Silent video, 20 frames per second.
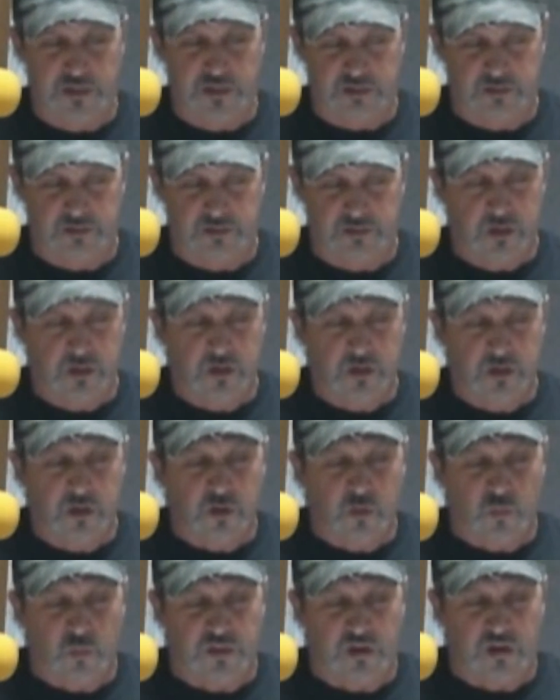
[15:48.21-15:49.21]
Britain,
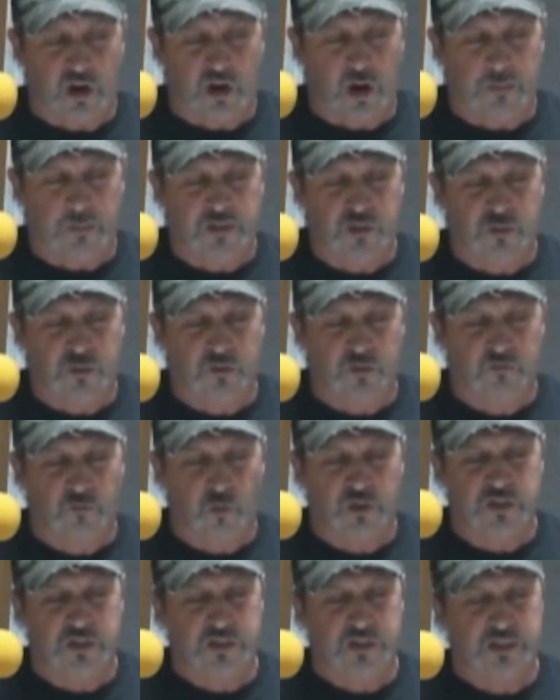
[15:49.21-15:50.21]
with an army to
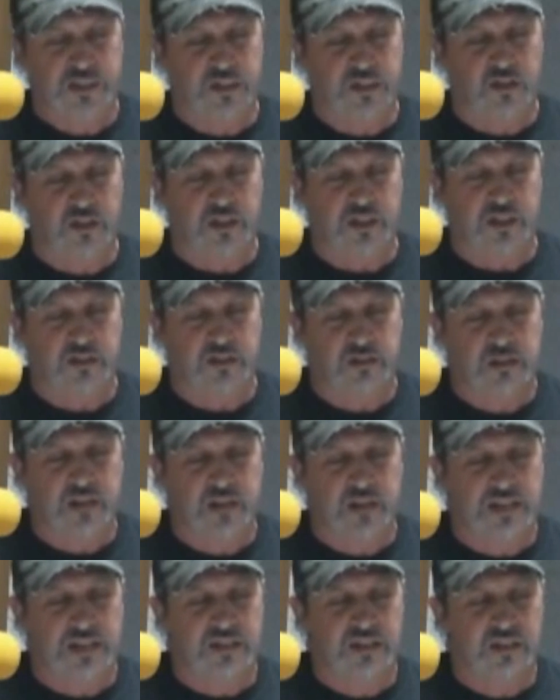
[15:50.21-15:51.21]
enforce her tyranny,
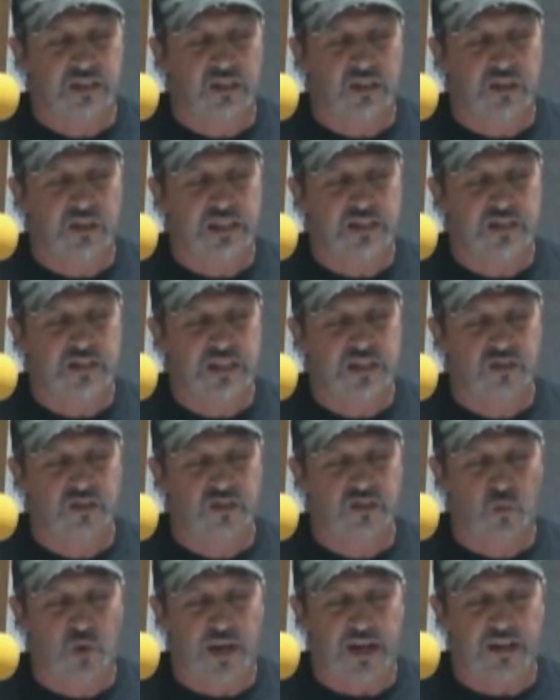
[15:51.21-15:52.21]
has declared that she
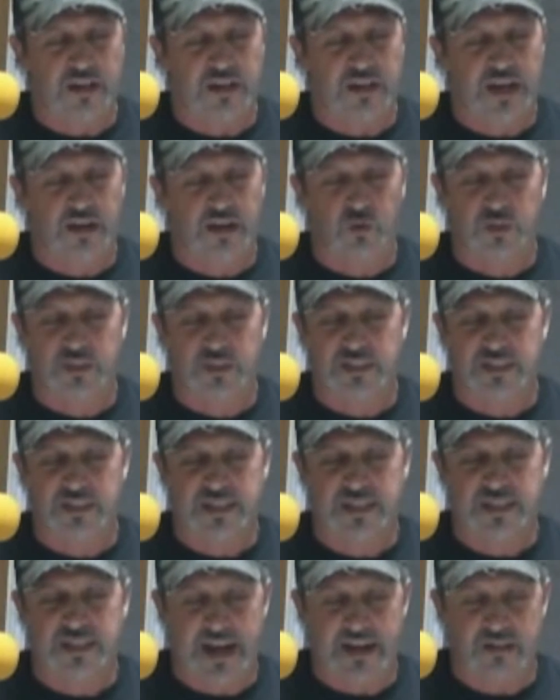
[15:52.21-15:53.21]
has a right not only
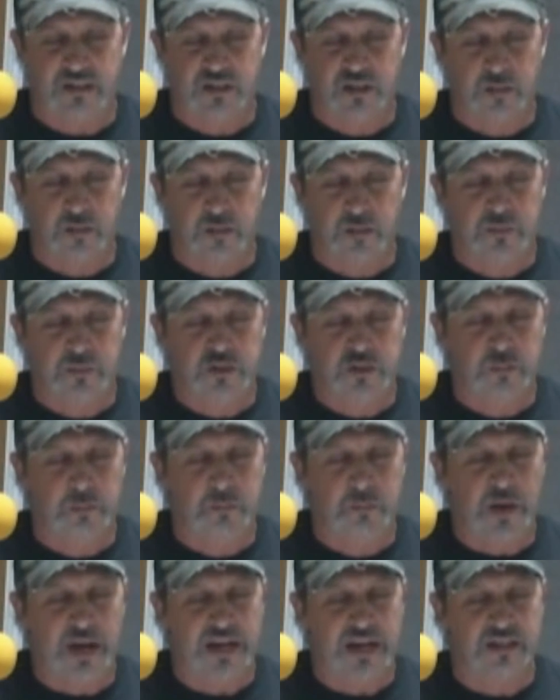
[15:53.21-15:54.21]
to tax, but
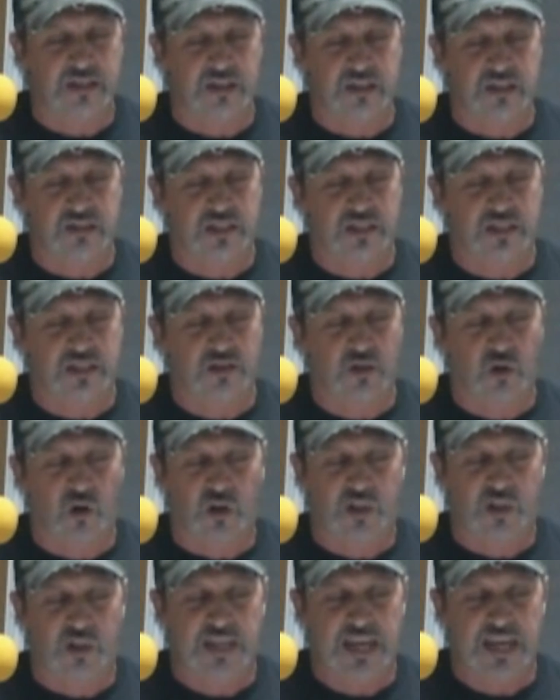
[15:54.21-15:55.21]
to bind us in
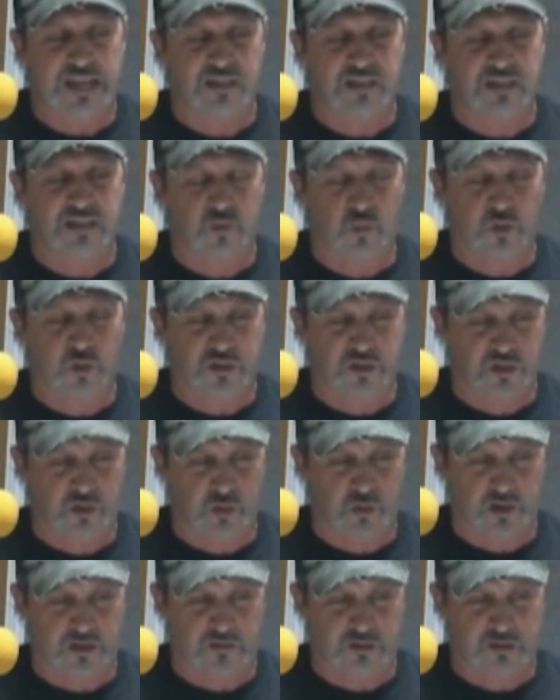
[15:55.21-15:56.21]
all cases
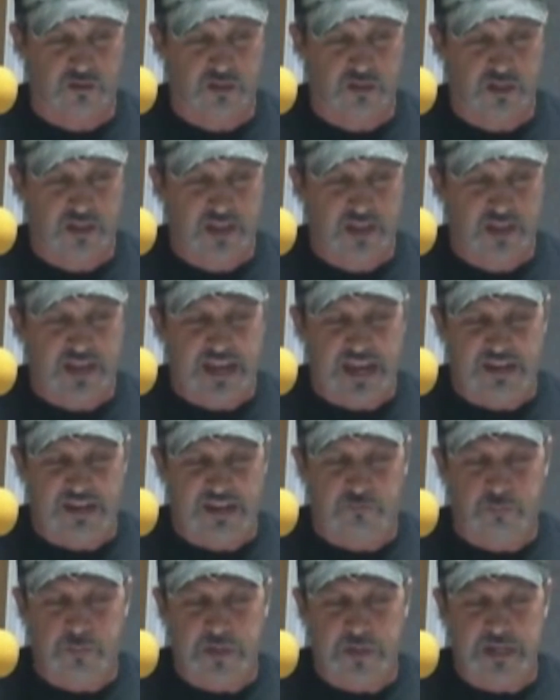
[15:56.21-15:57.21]
whatsoever.
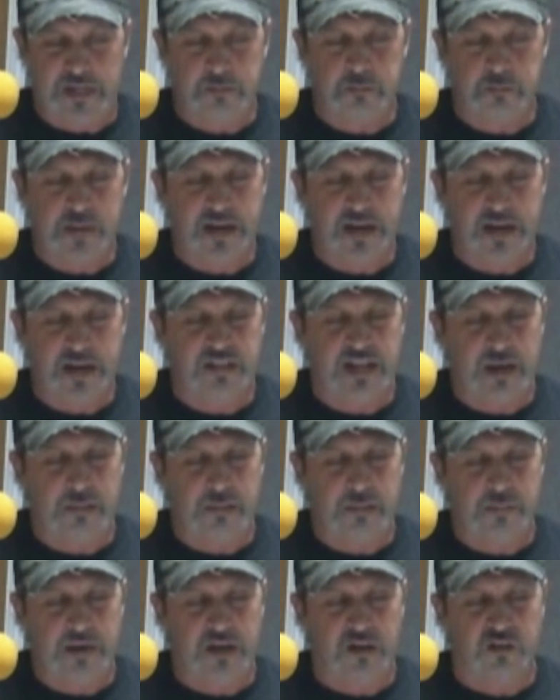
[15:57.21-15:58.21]
And if being bound in
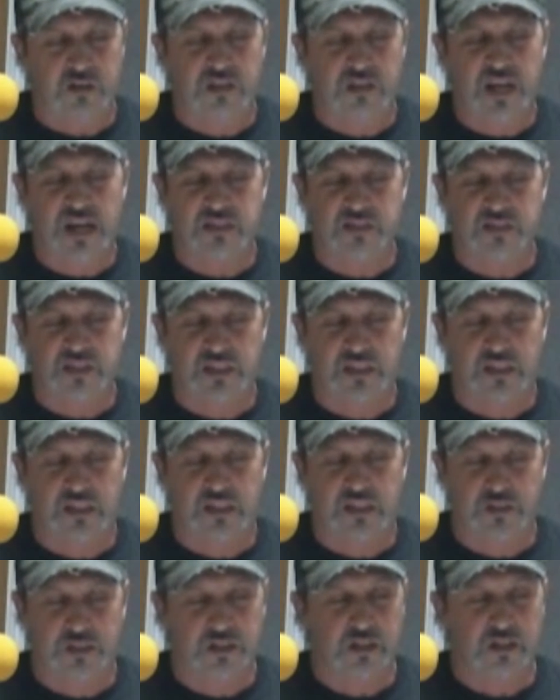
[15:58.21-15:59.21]
that manner is not
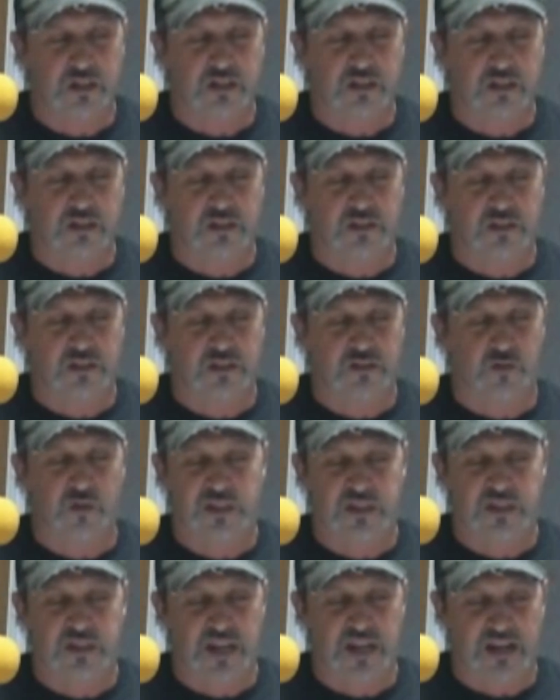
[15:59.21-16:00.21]
slavery, then
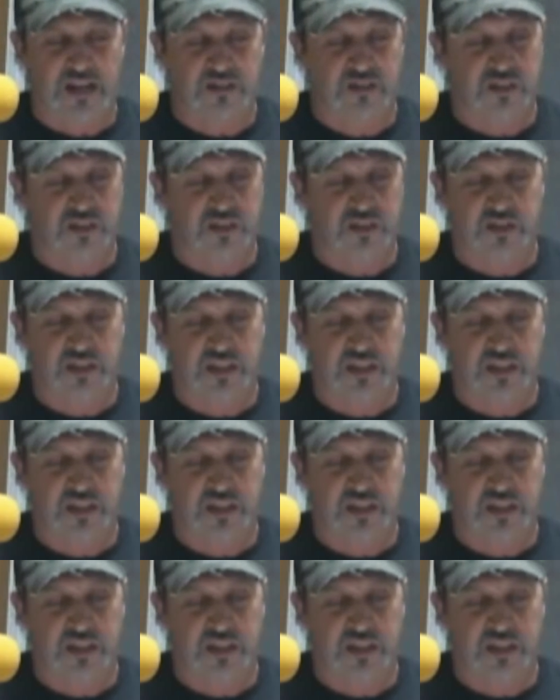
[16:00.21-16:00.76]
there is not